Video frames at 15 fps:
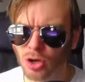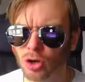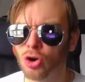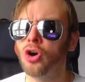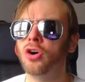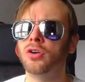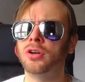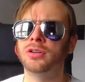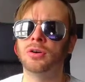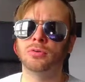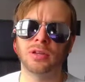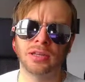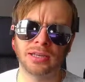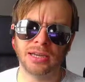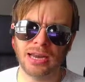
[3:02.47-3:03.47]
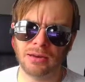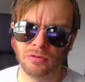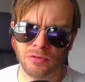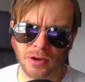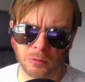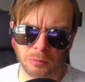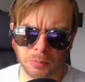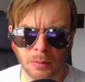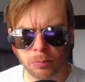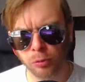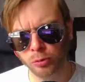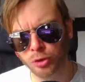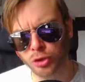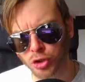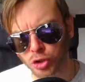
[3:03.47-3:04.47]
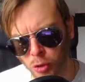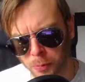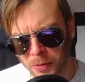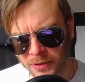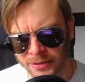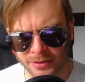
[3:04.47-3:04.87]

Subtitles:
calling all the Grenfell people stupid.